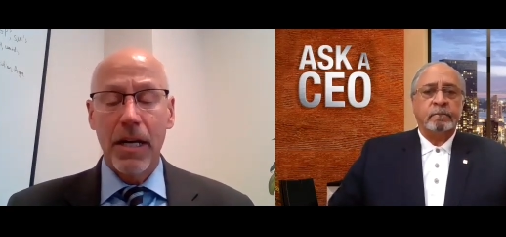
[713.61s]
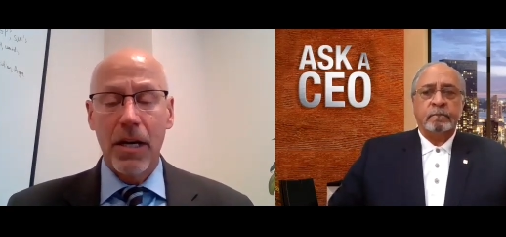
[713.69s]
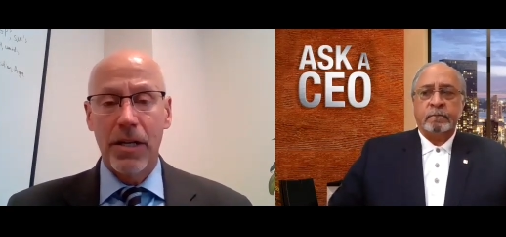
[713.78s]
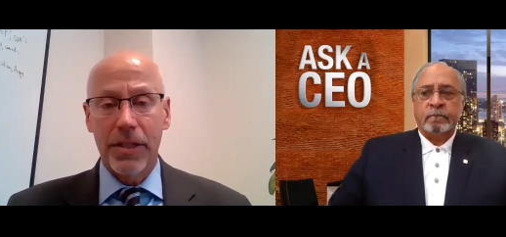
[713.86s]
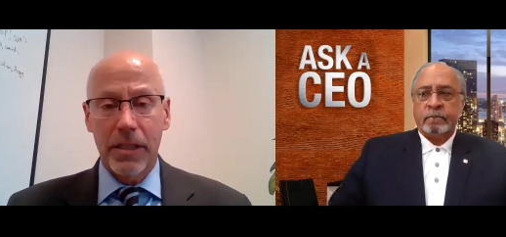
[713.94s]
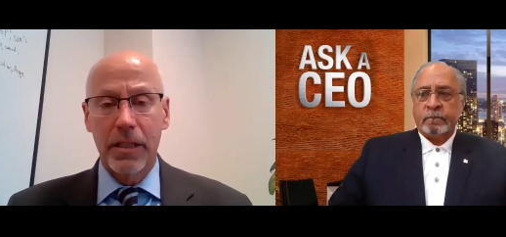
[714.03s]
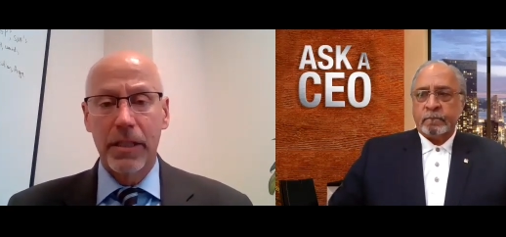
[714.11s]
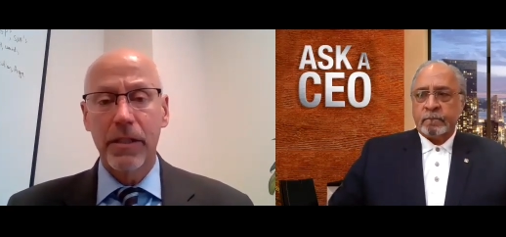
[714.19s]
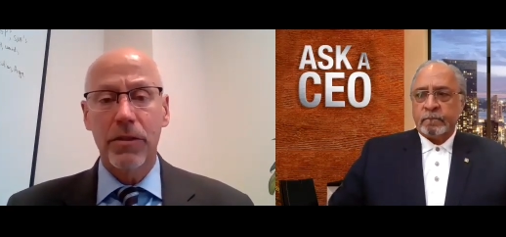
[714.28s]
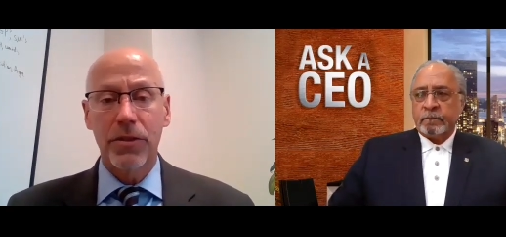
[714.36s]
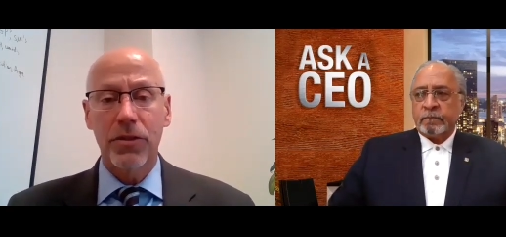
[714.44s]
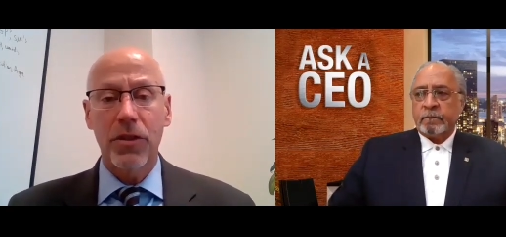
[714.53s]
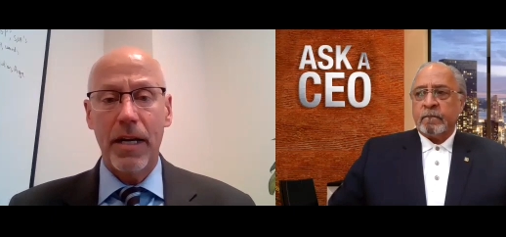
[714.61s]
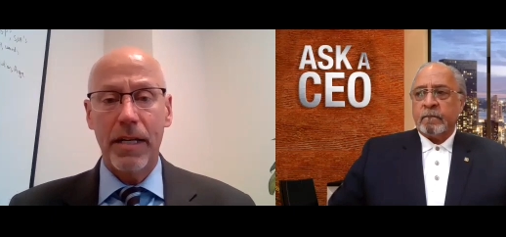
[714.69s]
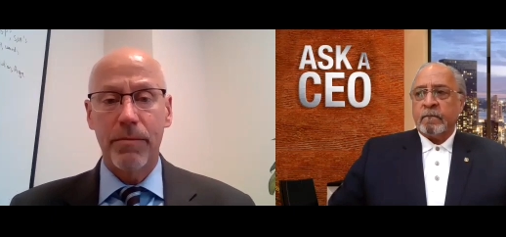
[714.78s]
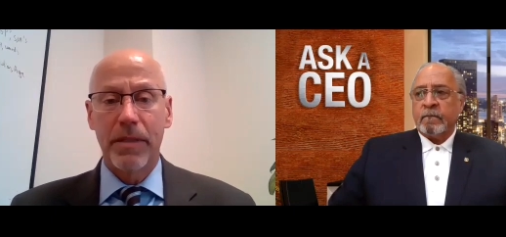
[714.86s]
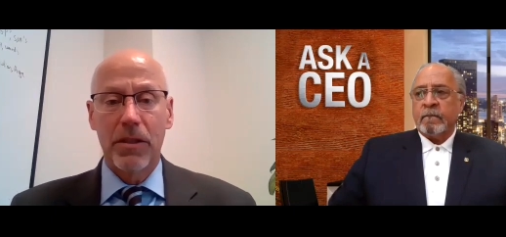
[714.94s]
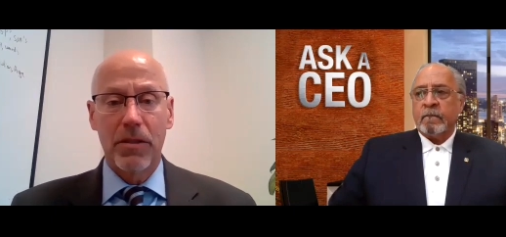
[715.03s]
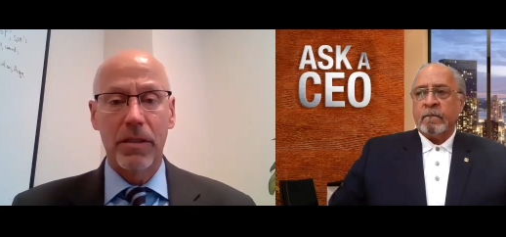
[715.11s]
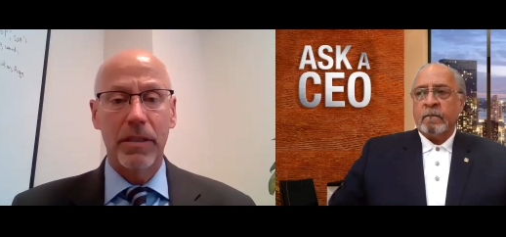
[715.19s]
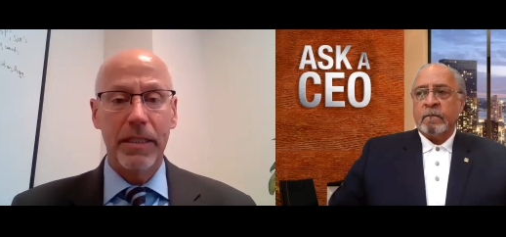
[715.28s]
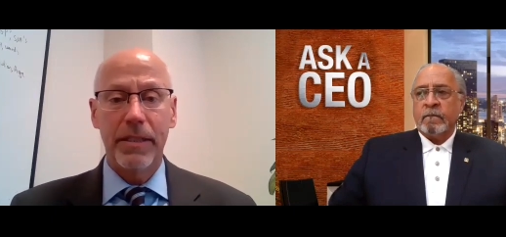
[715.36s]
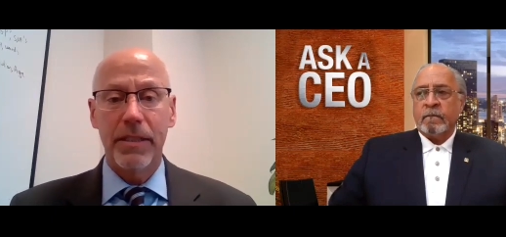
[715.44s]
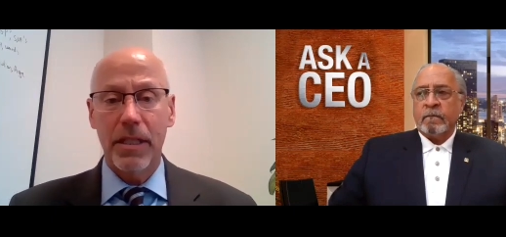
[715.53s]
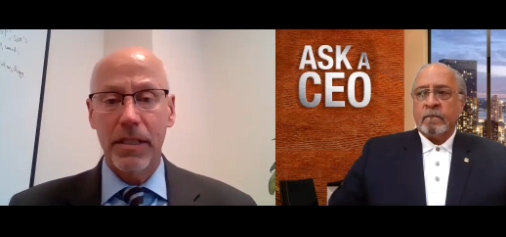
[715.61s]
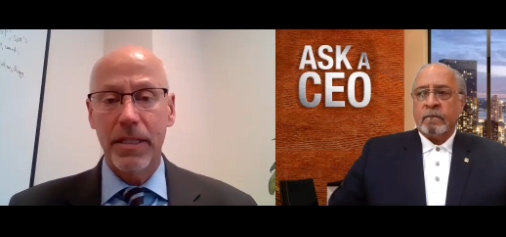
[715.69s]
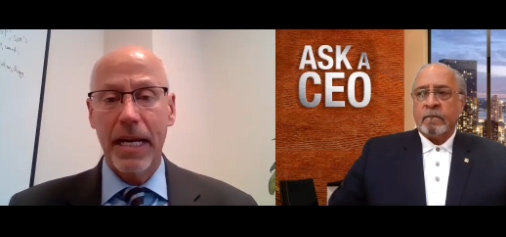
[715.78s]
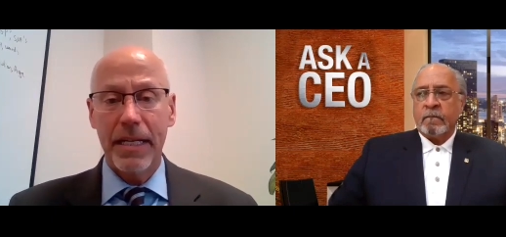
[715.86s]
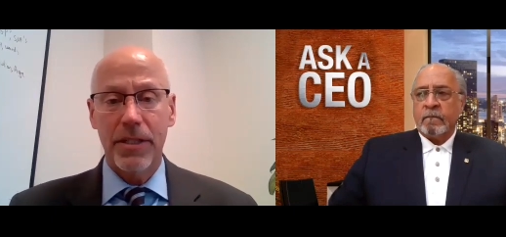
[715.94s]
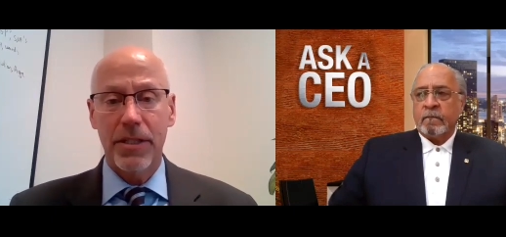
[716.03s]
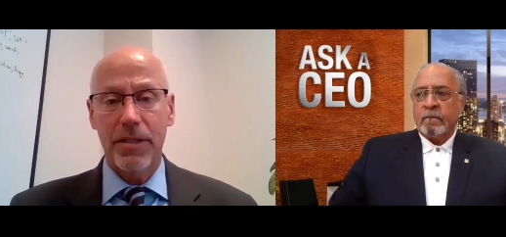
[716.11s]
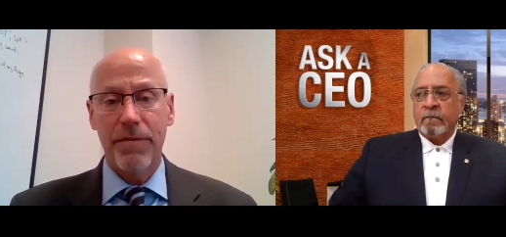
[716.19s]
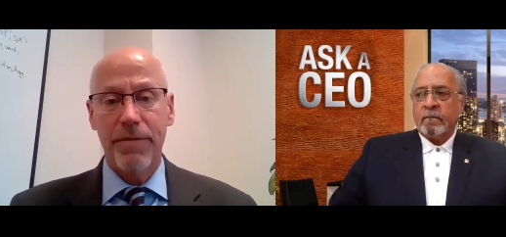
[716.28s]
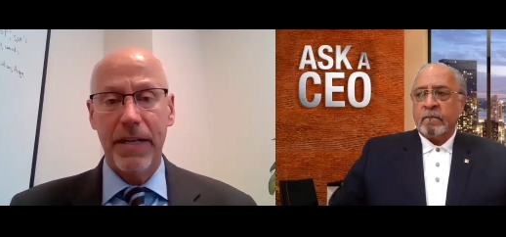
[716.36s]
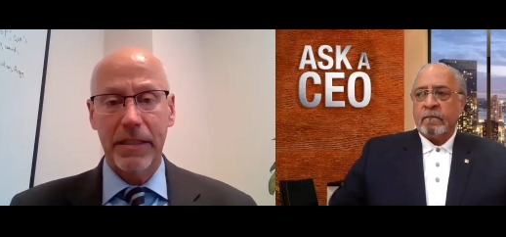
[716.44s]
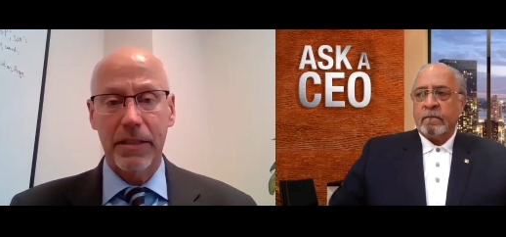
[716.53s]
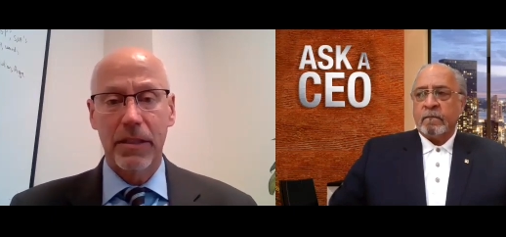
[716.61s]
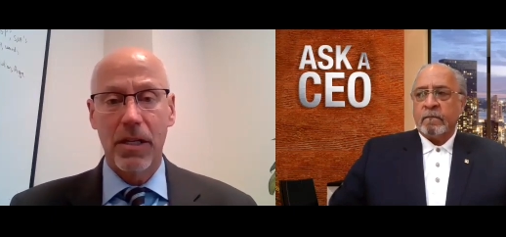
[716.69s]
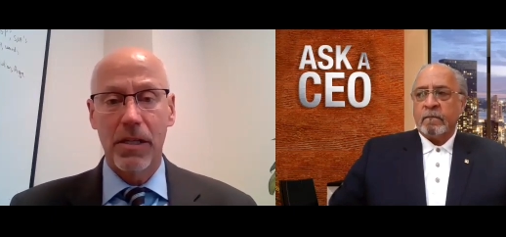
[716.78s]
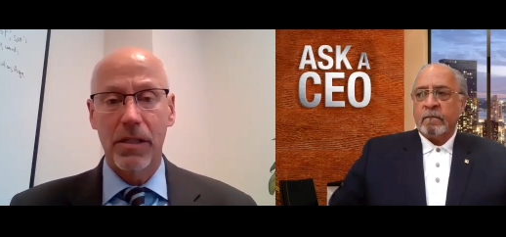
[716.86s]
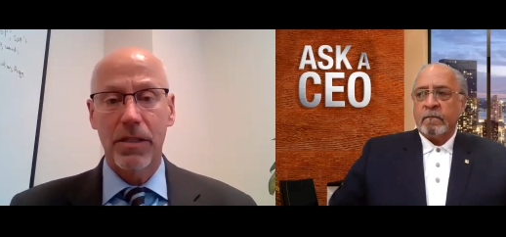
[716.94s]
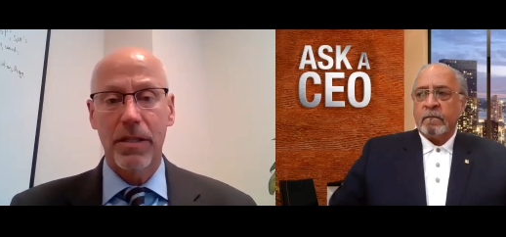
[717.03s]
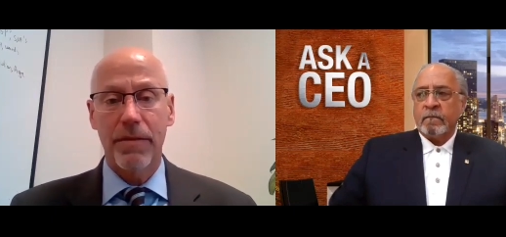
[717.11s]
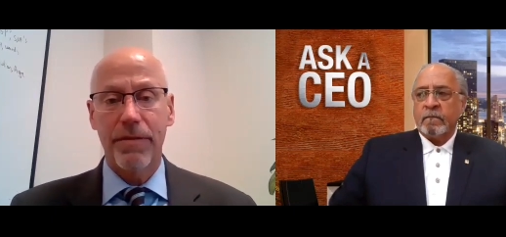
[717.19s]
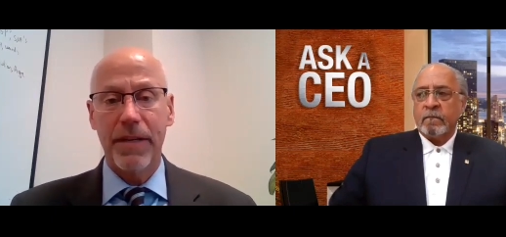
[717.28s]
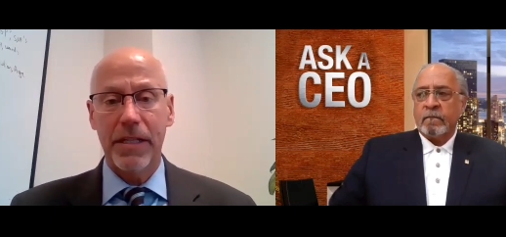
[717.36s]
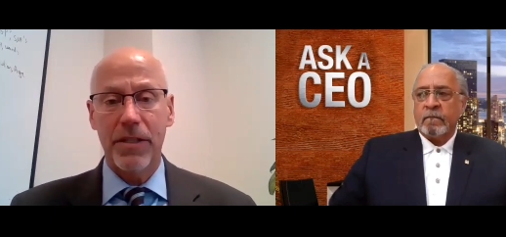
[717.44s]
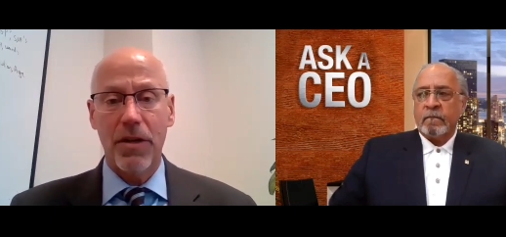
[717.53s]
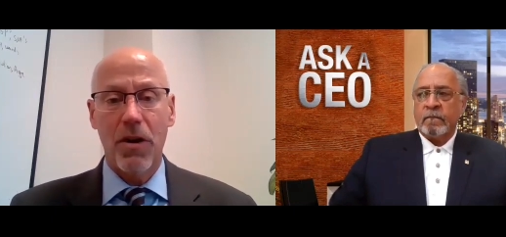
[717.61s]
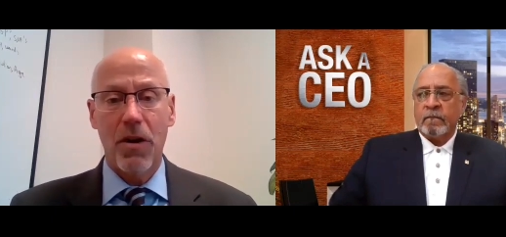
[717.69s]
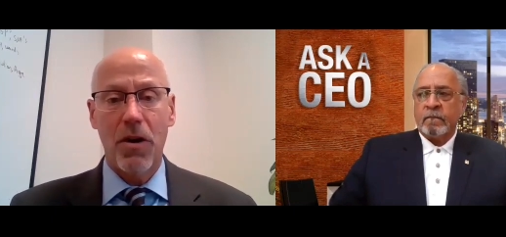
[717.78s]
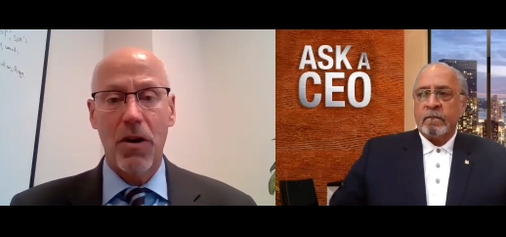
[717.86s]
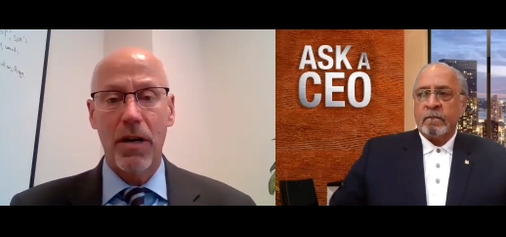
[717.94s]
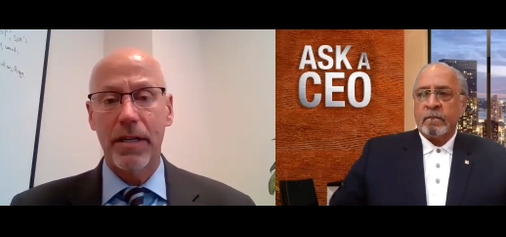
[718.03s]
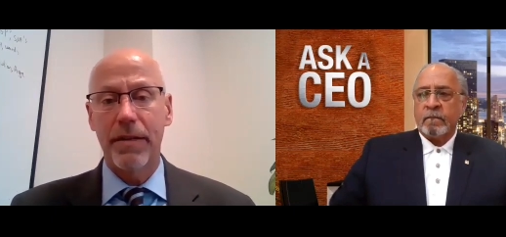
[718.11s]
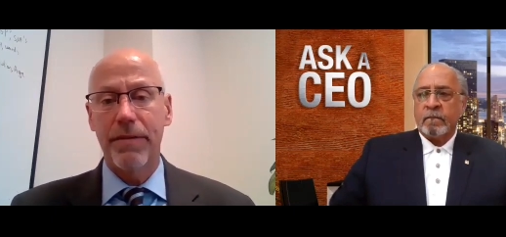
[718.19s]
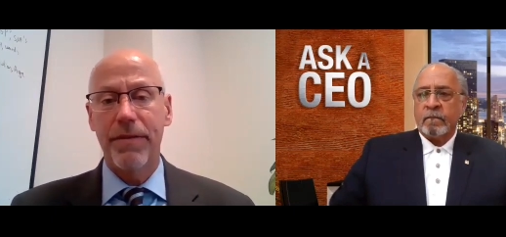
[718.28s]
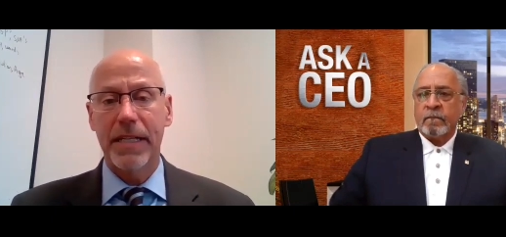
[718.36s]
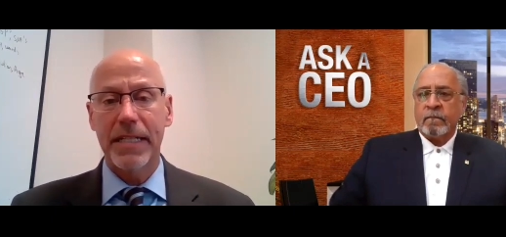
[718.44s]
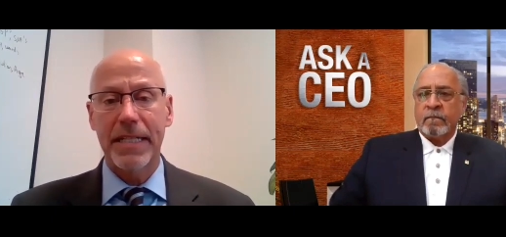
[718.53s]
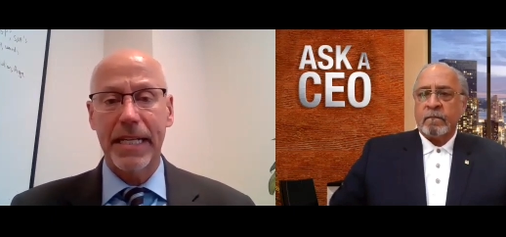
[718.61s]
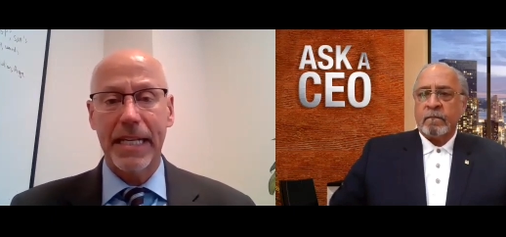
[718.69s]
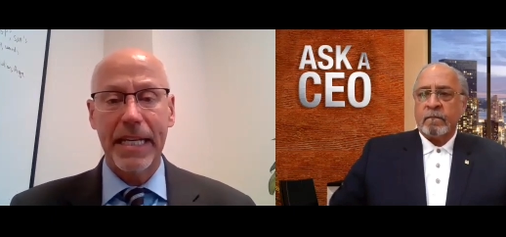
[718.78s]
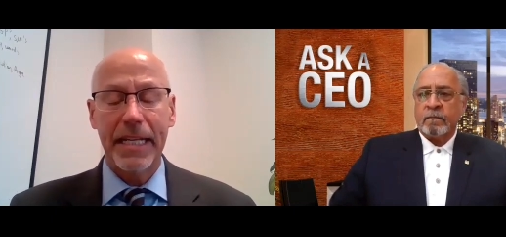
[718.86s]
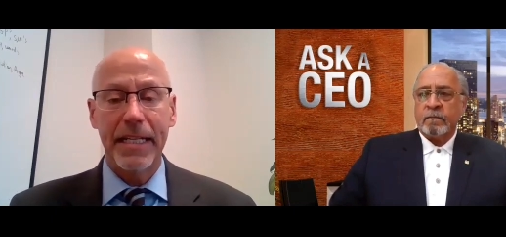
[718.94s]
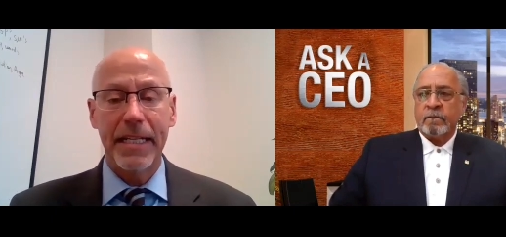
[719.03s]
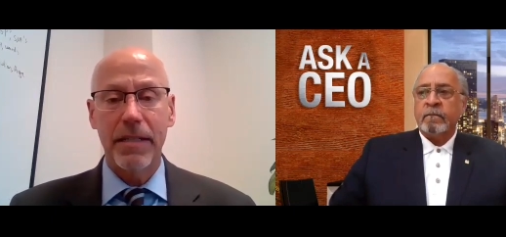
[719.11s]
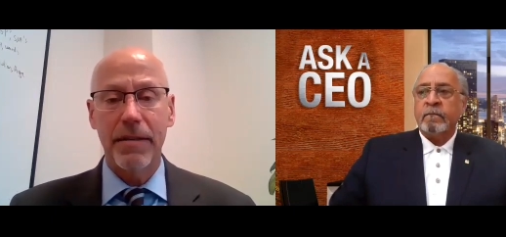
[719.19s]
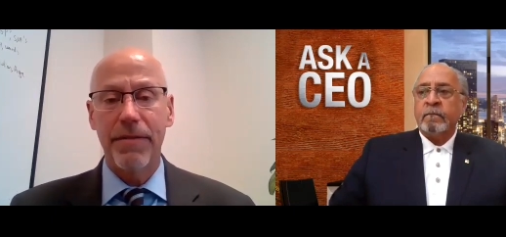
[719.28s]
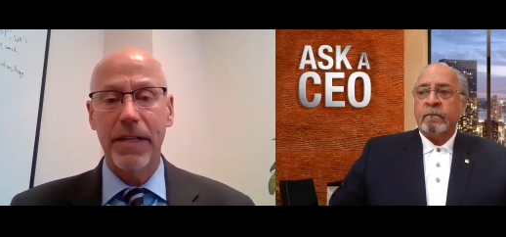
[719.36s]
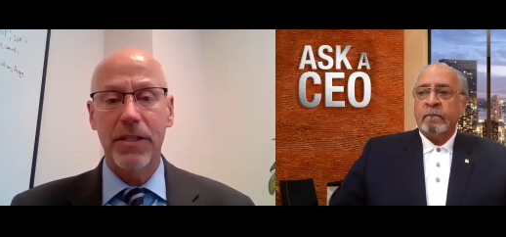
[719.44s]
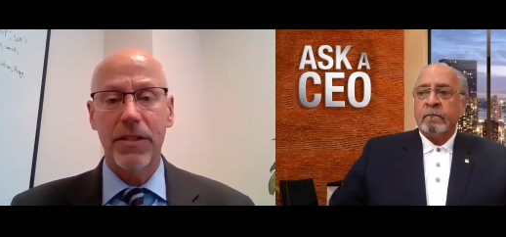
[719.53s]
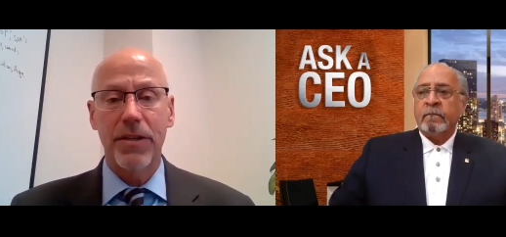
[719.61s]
Speaker 1: On the clinical side, we learned it does not just affect the lungs, it affects the heart, it affects the kidneys, it affects the